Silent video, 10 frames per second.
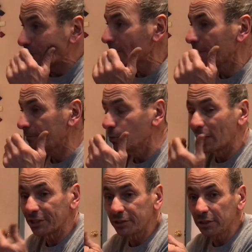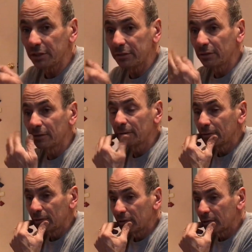If you guys need,
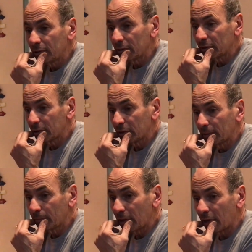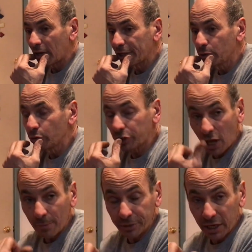I use
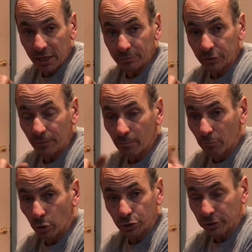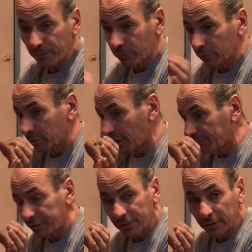comp cams mostly for
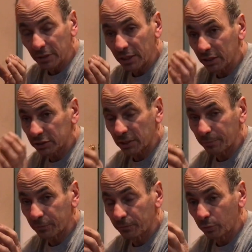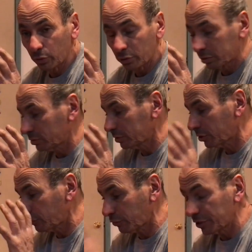everything except for the
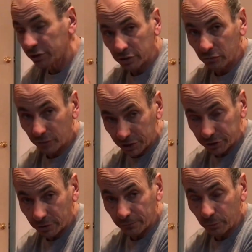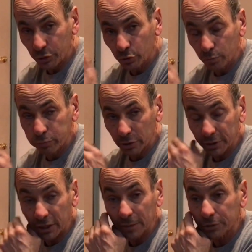crazy race stuff. We use bullet
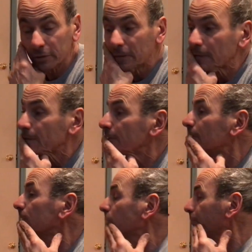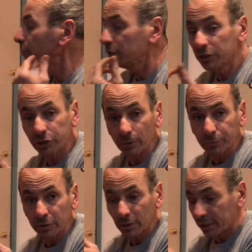cams. So if you need
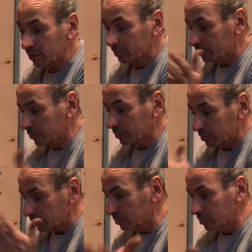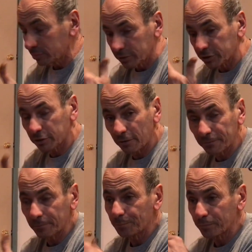something like this stuff,
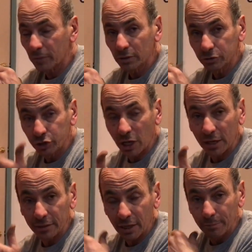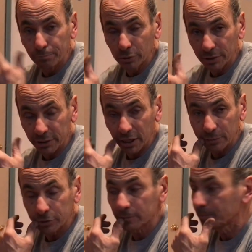John at Bullet
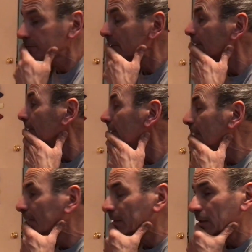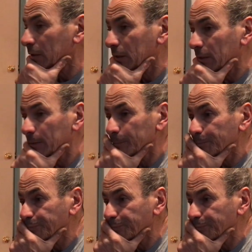Cams. Well